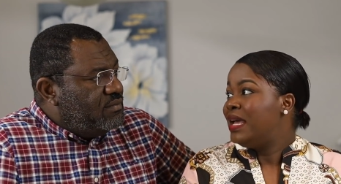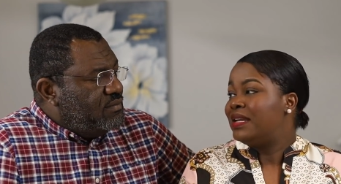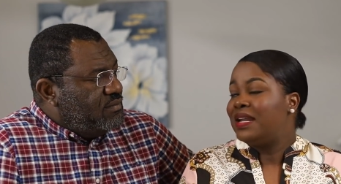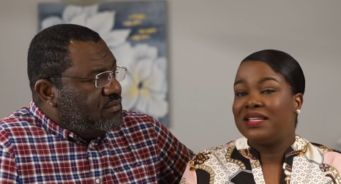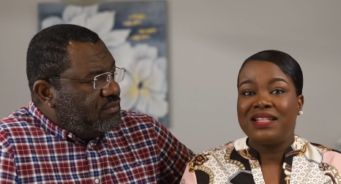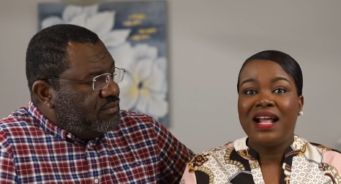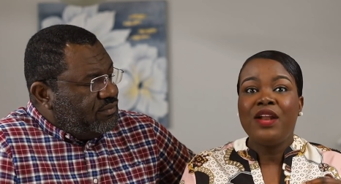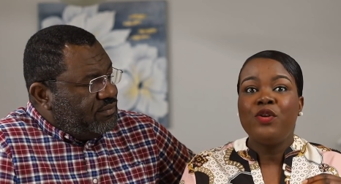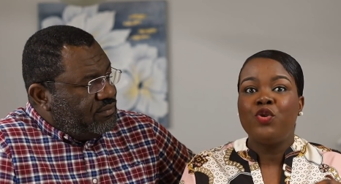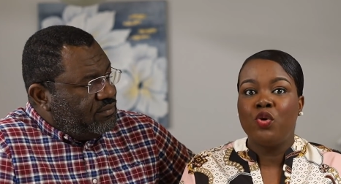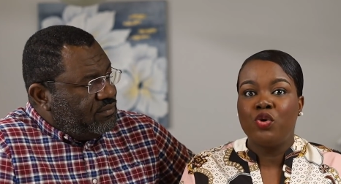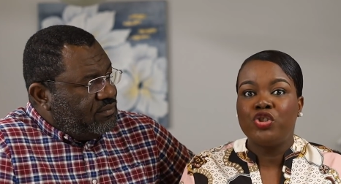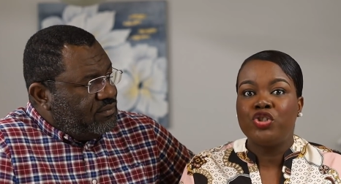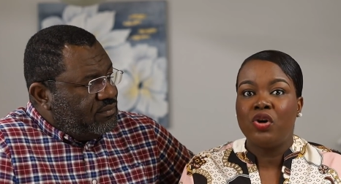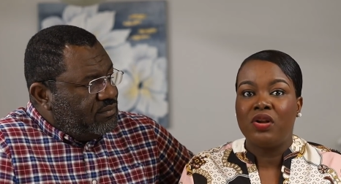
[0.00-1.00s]
Speaker 1: There's that
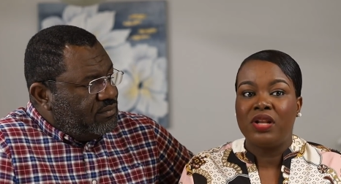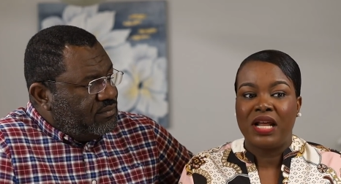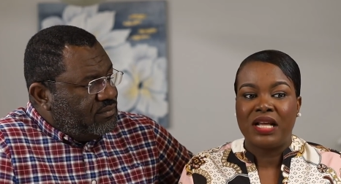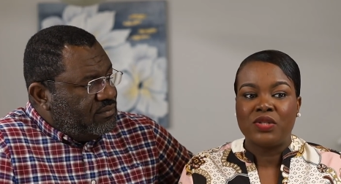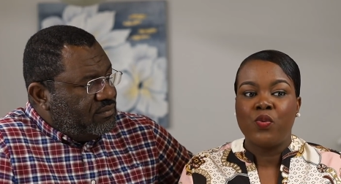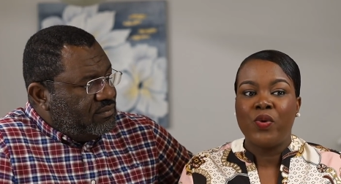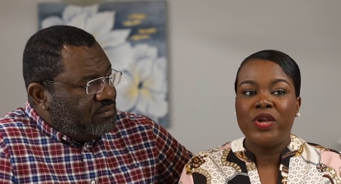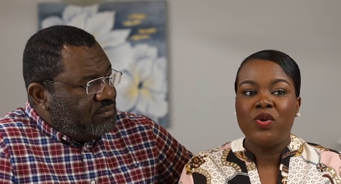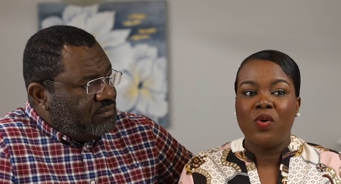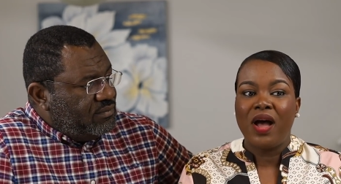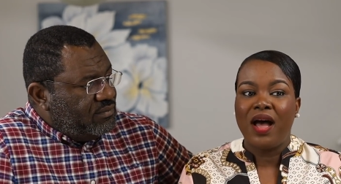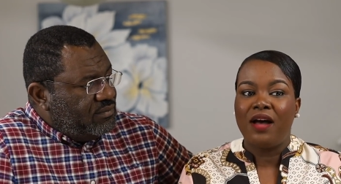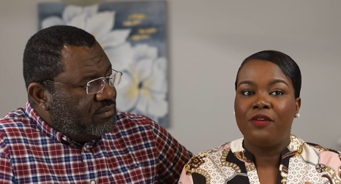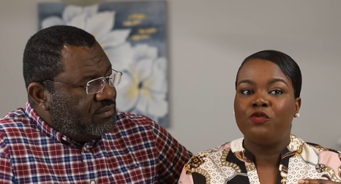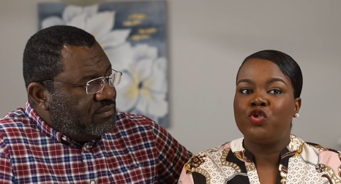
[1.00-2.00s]
notion that when you
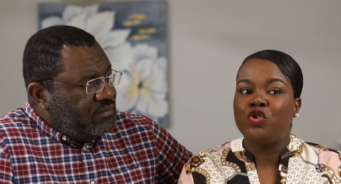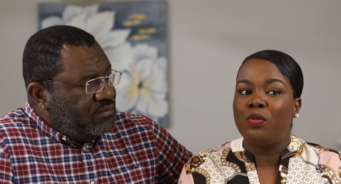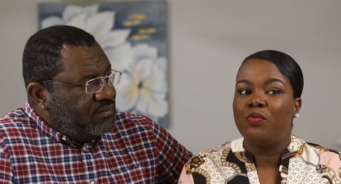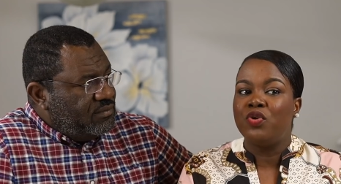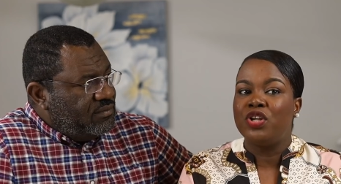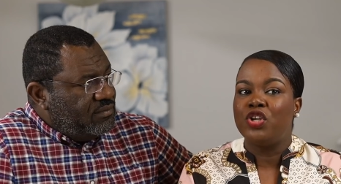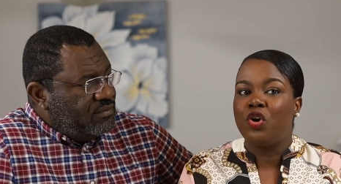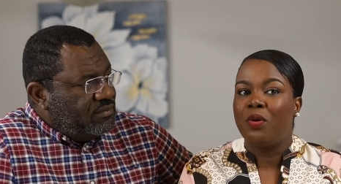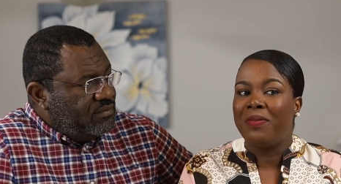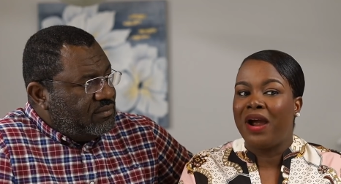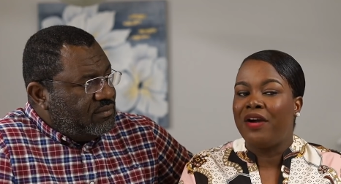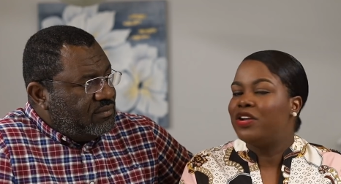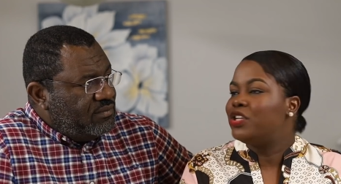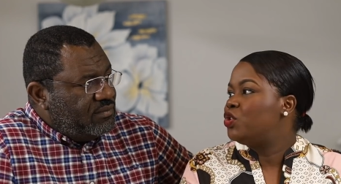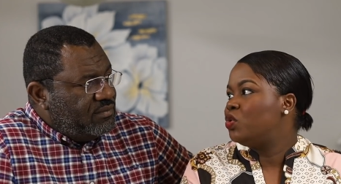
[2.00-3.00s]
have trouble in your
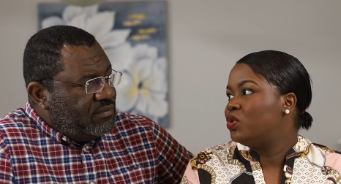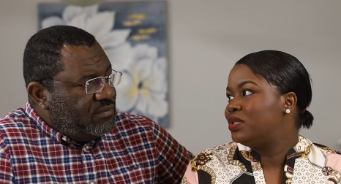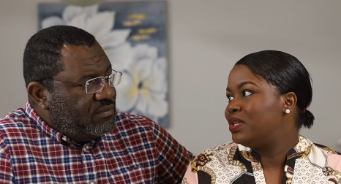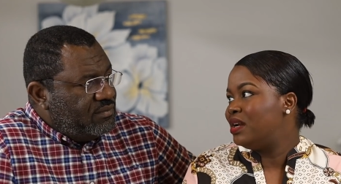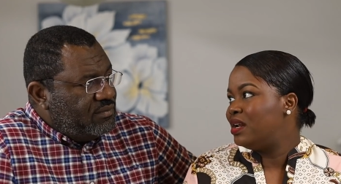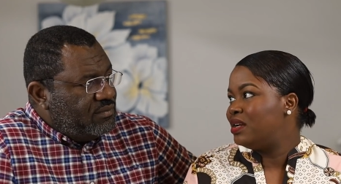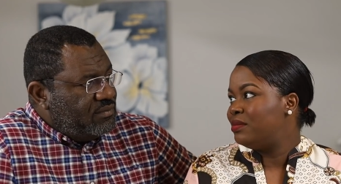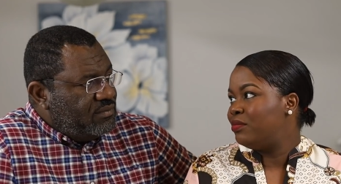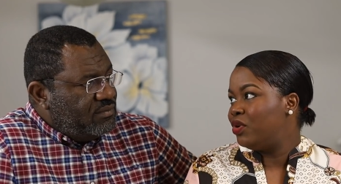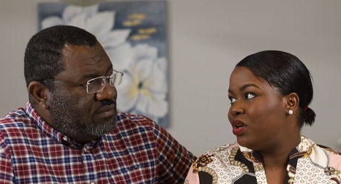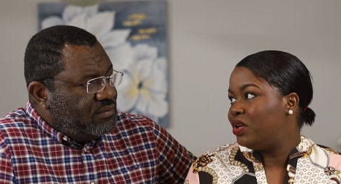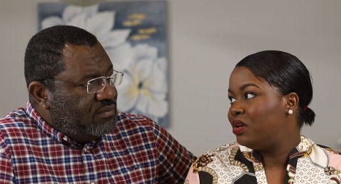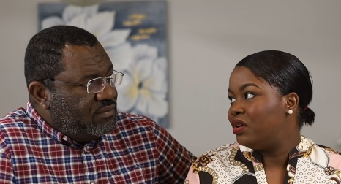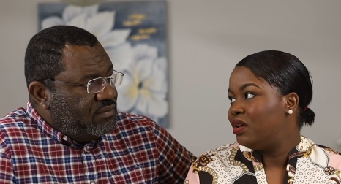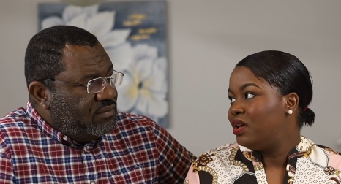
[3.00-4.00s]
marriage, don't tell
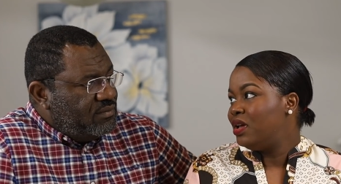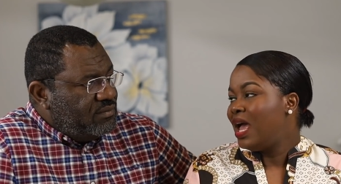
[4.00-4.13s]
anybody.